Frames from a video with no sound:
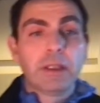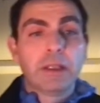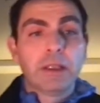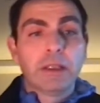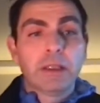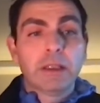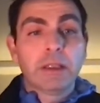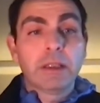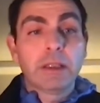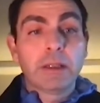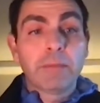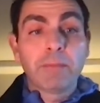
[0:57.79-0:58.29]

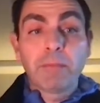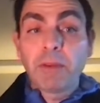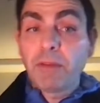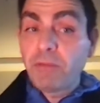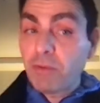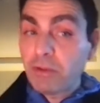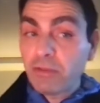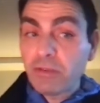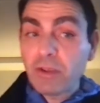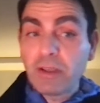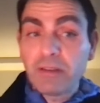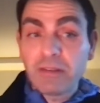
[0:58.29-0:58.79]
The
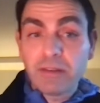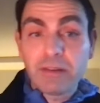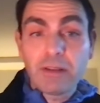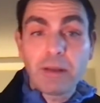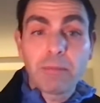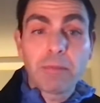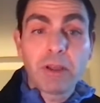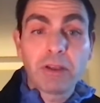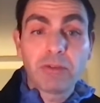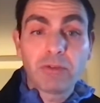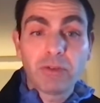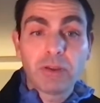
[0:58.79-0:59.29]
first case that I
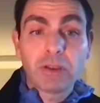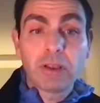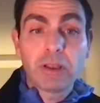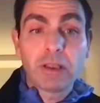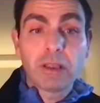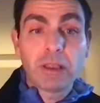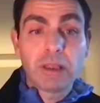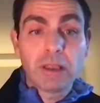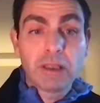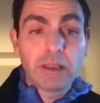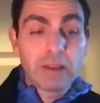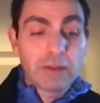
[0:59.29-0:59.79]
mentioned
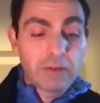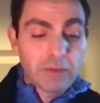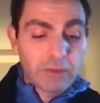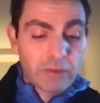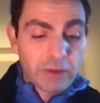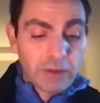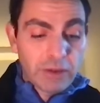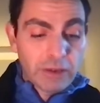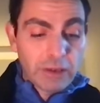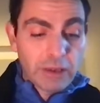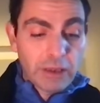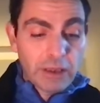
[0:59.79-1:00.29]

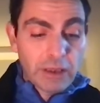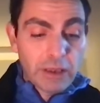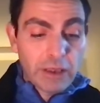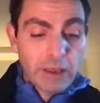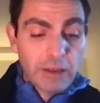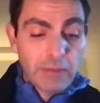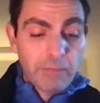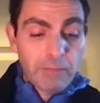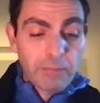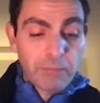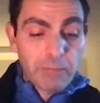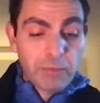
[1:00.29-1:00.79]
is
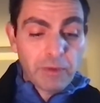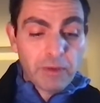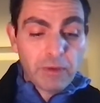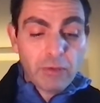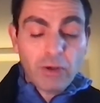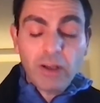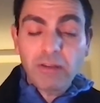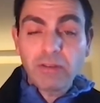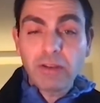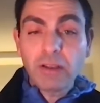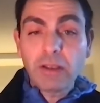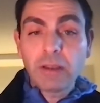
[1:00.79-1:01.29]

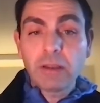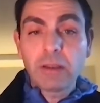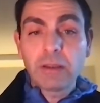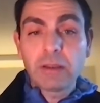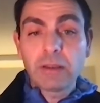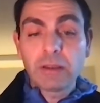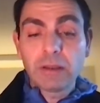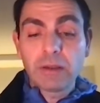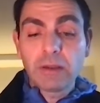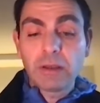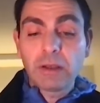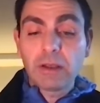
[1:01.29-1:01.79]
tracing
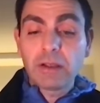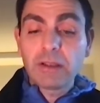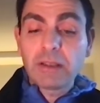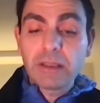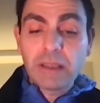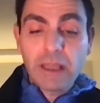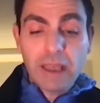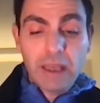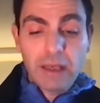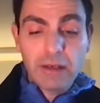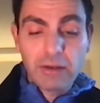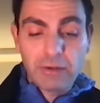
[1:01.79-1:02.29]

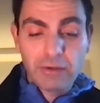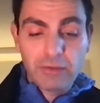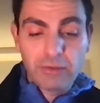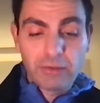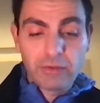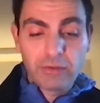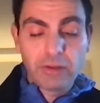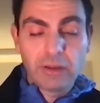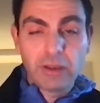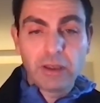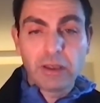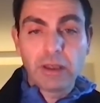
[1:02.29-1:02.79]

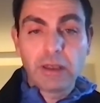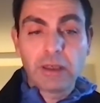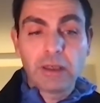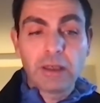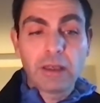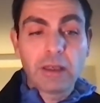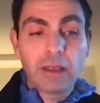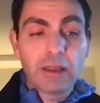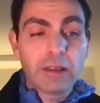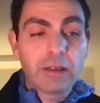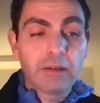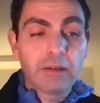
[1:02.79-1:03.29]
containers, and